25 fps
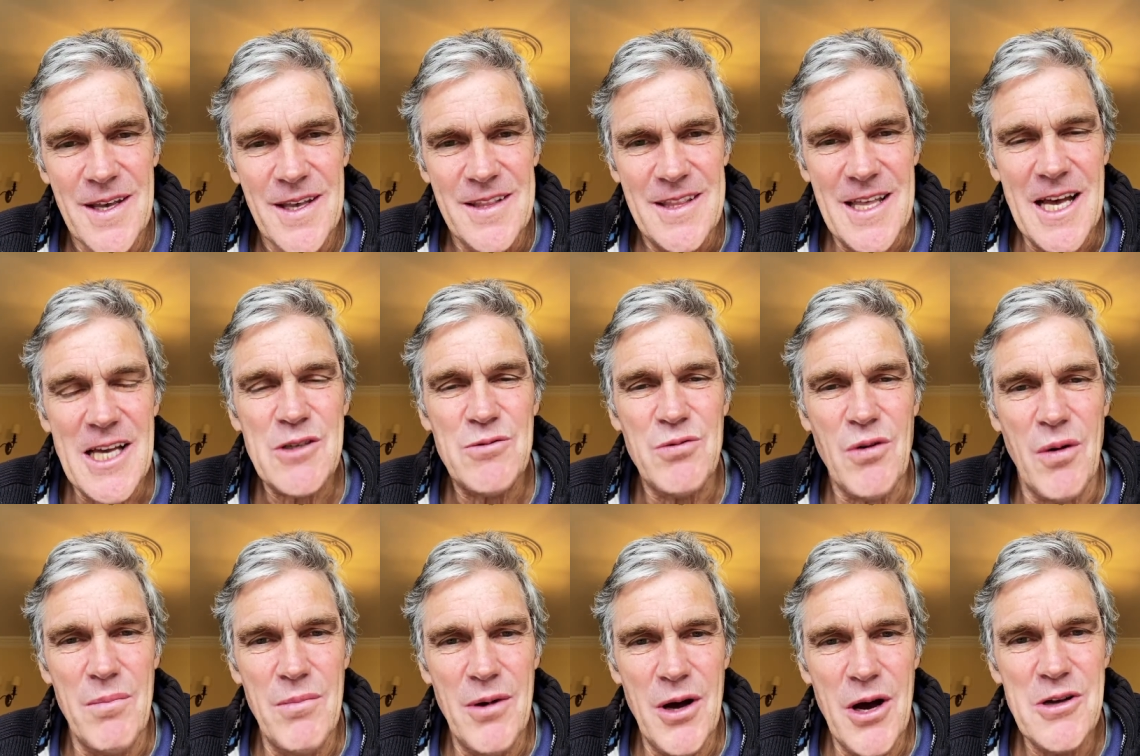That's
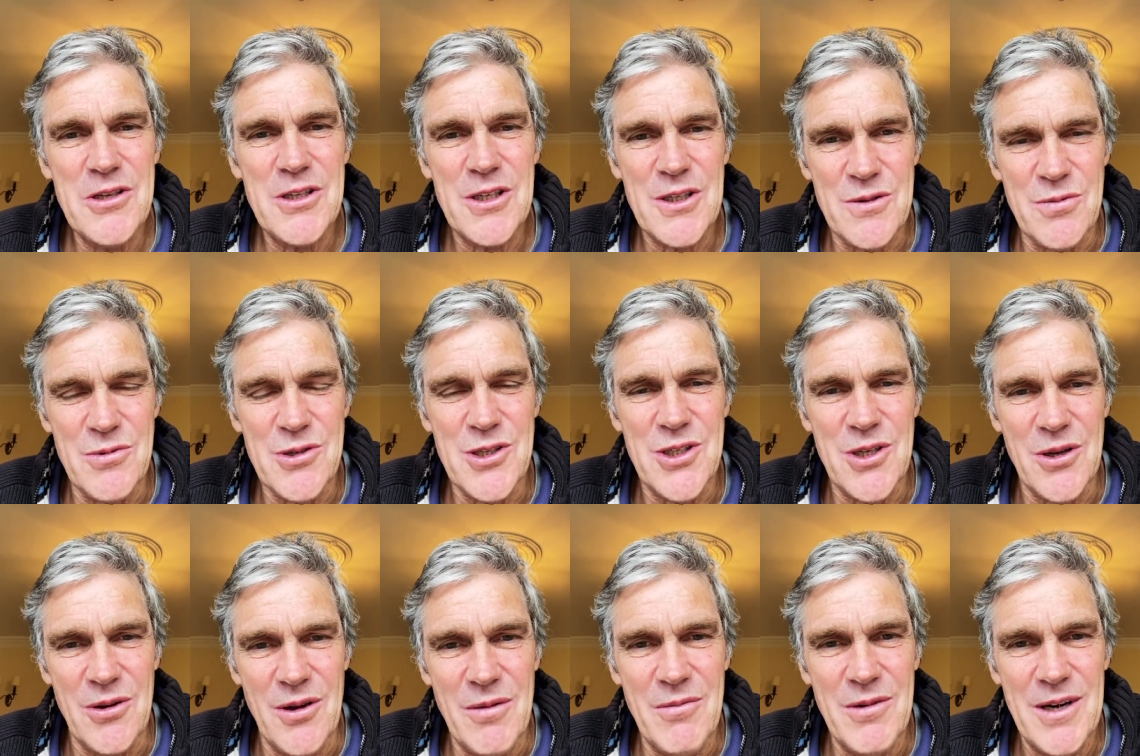what Moses was
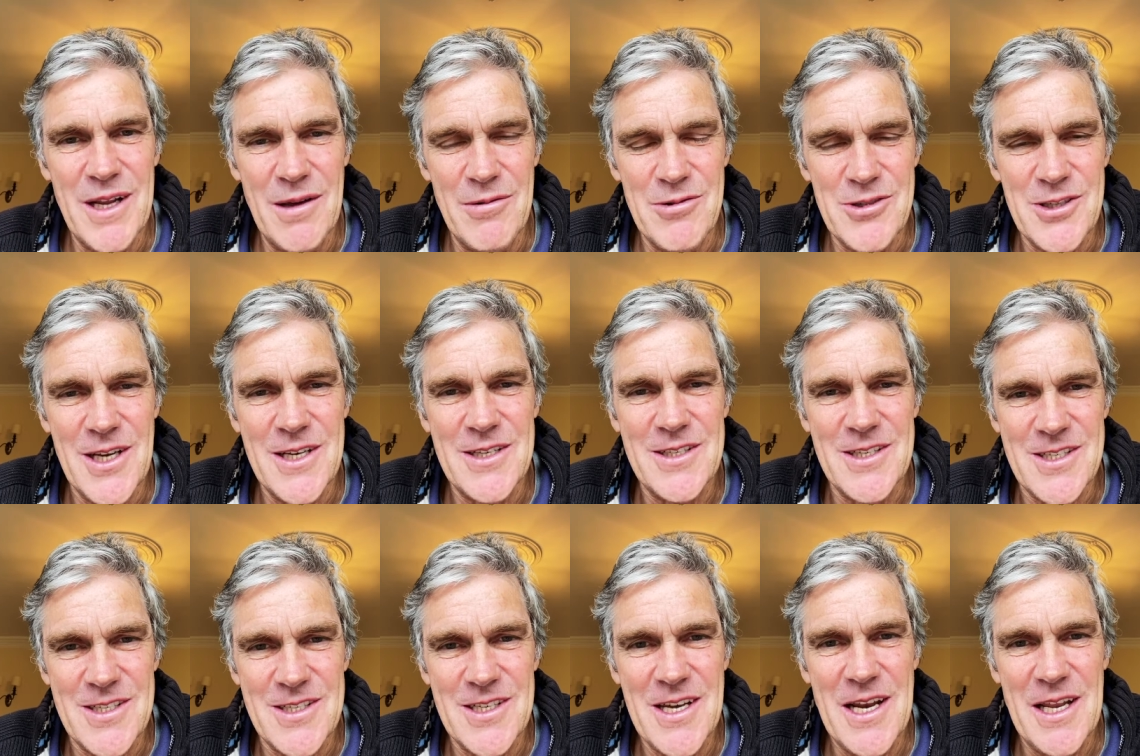doing when he was
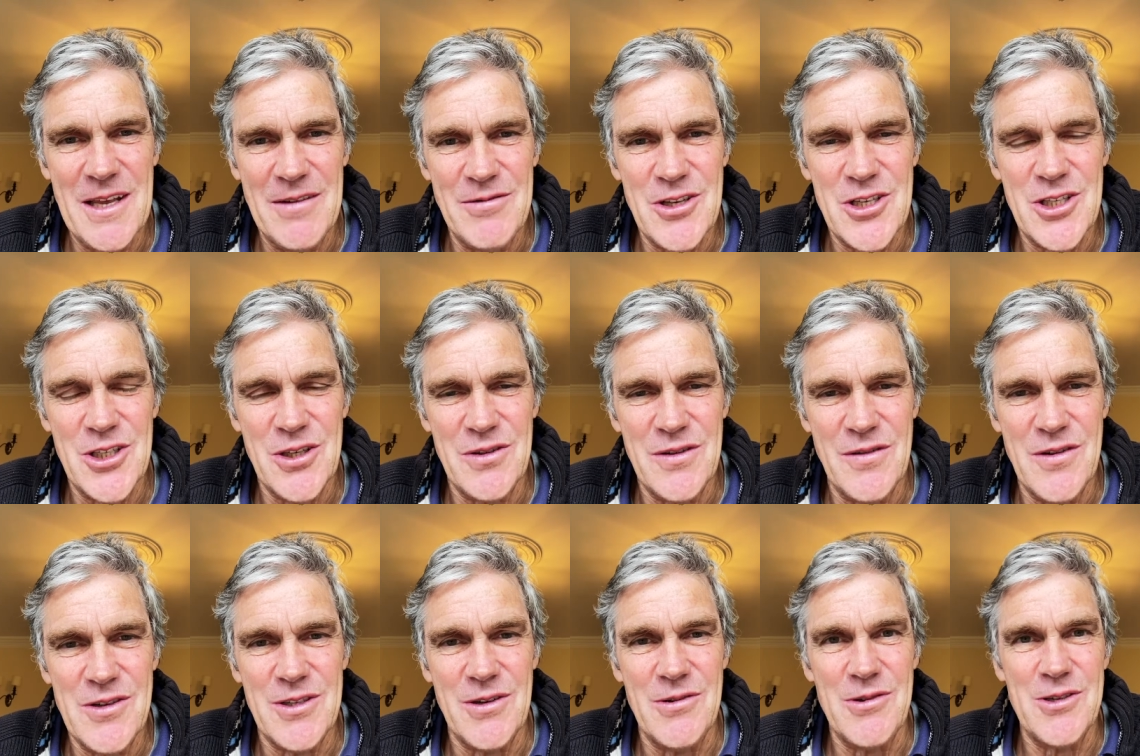interceding for the
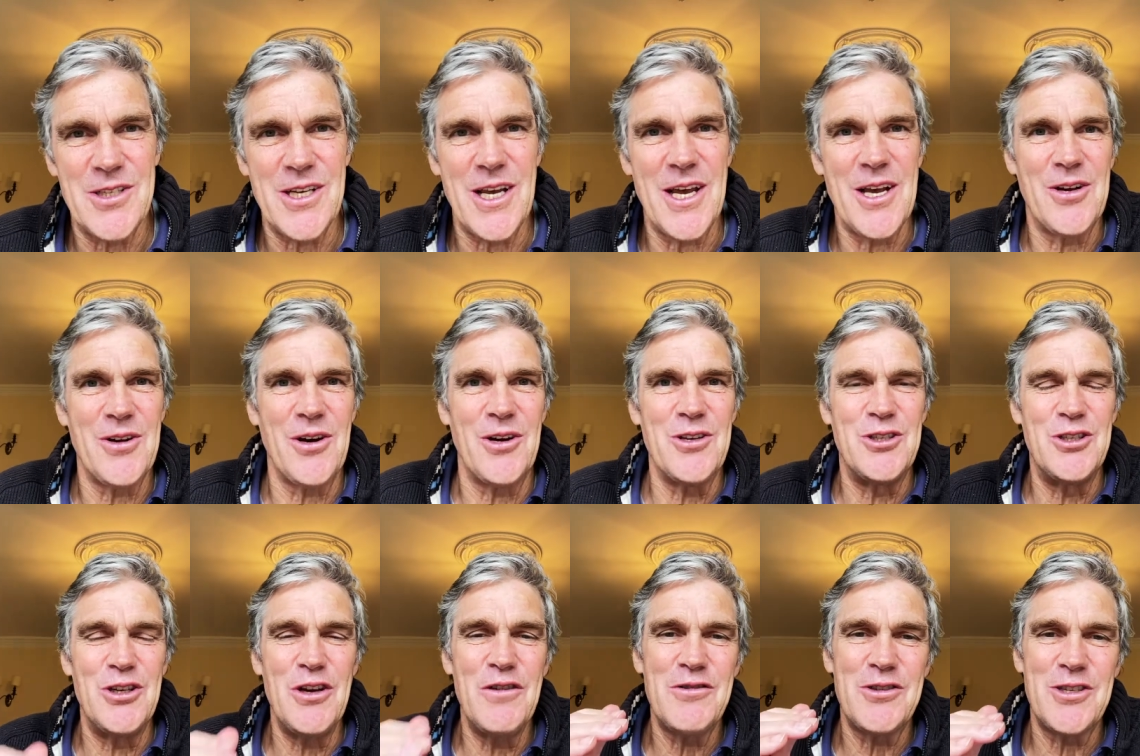children of Israel. He was saying,
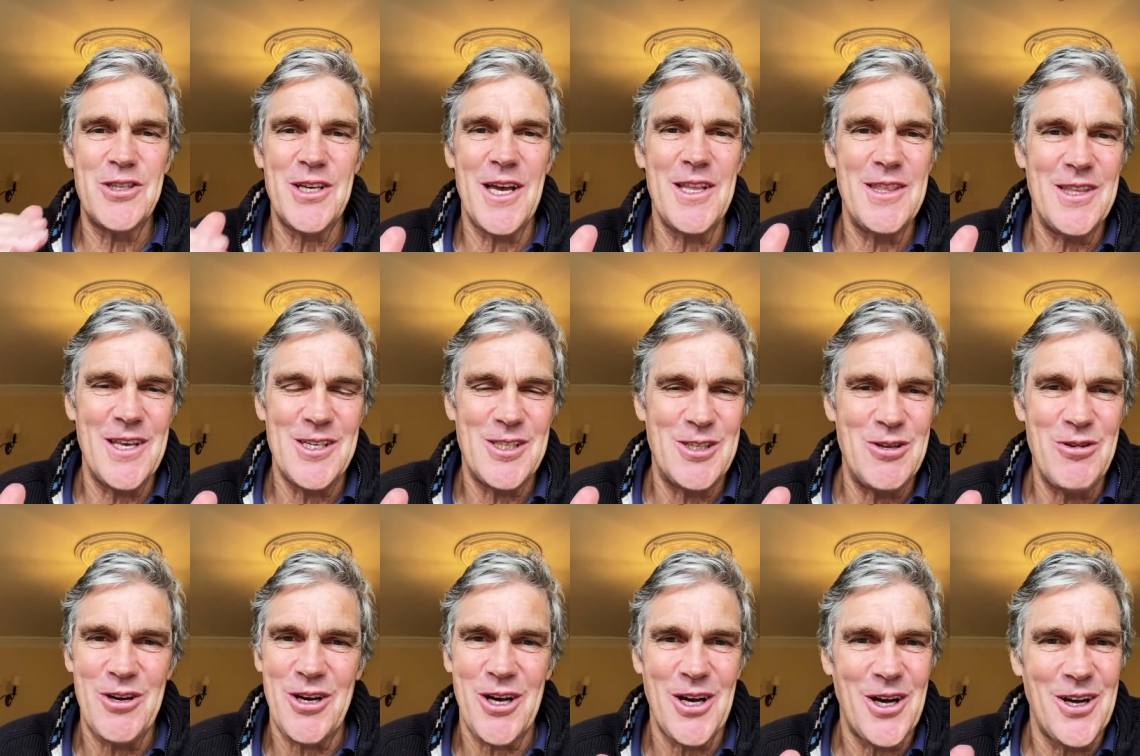God, you've said this,
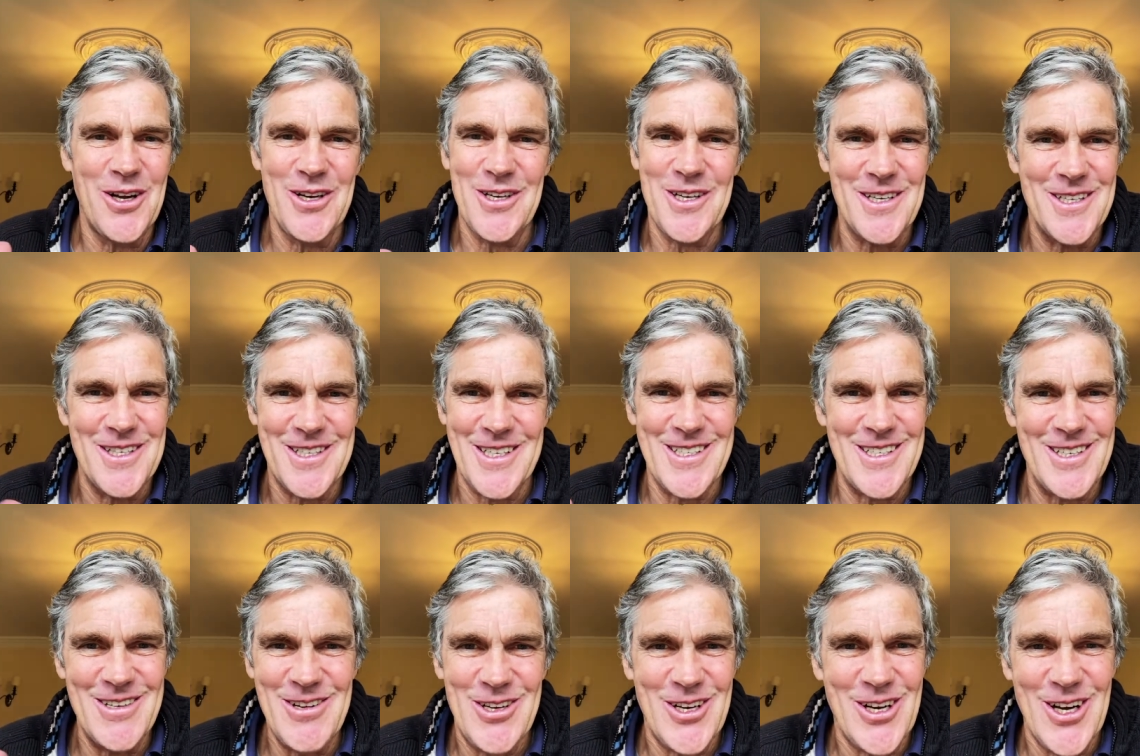you can't
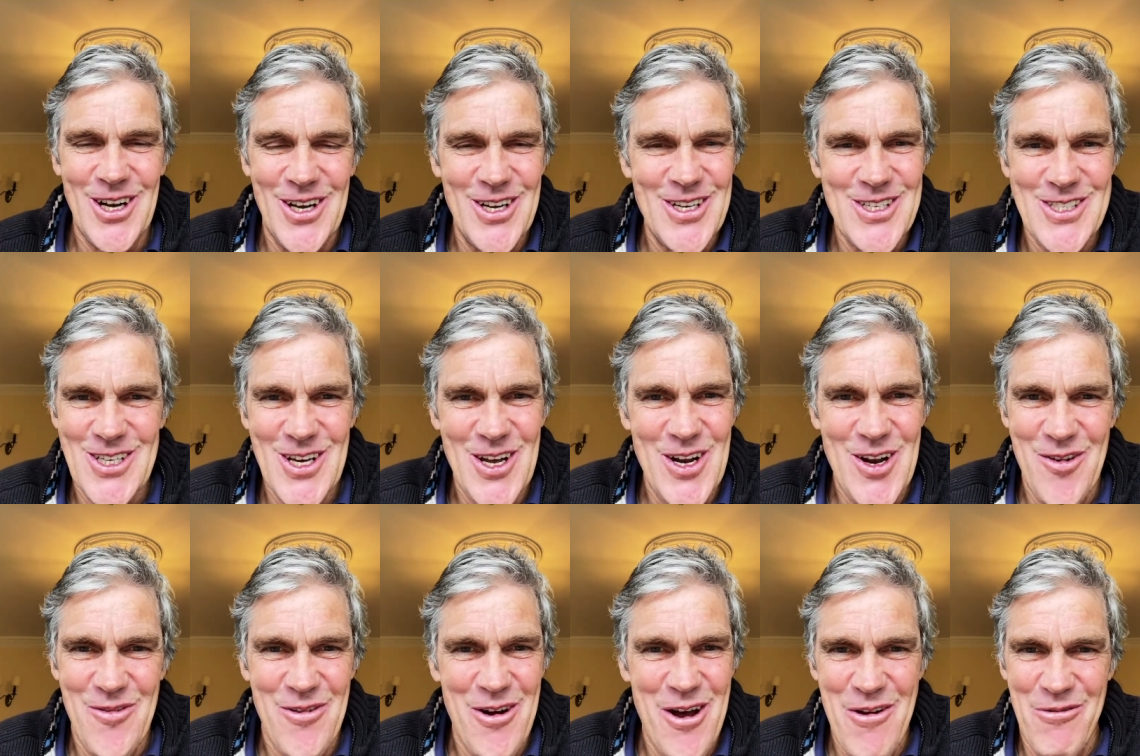you can't
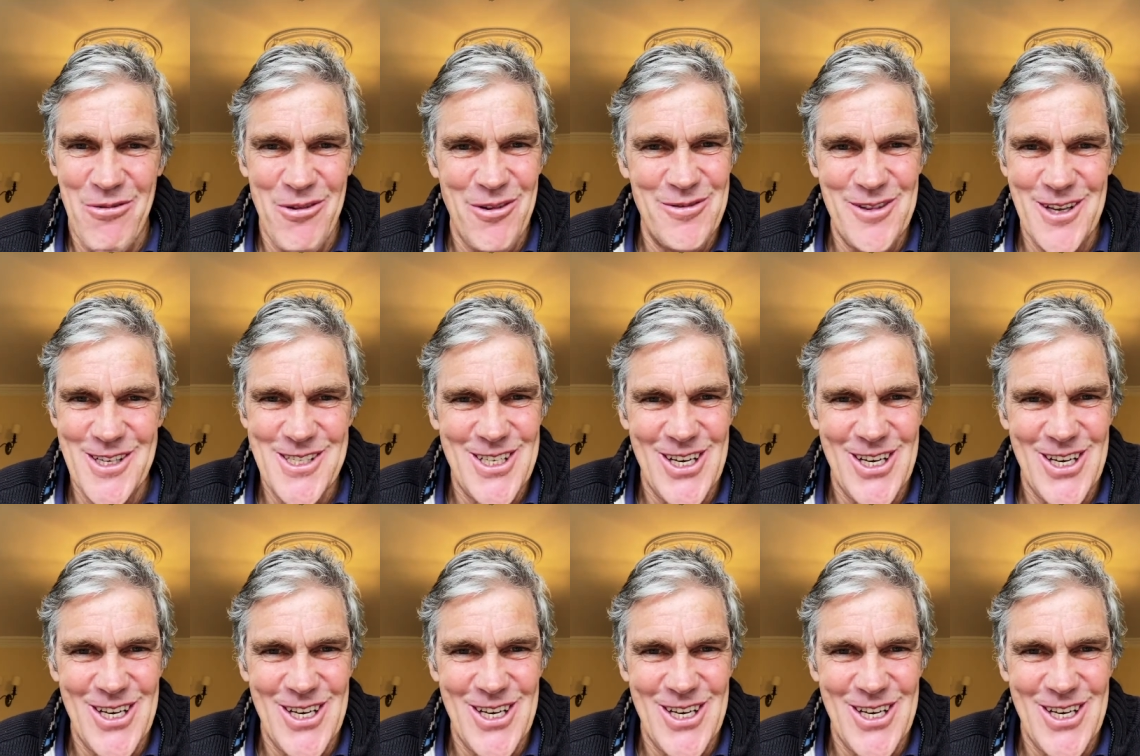turn away from this,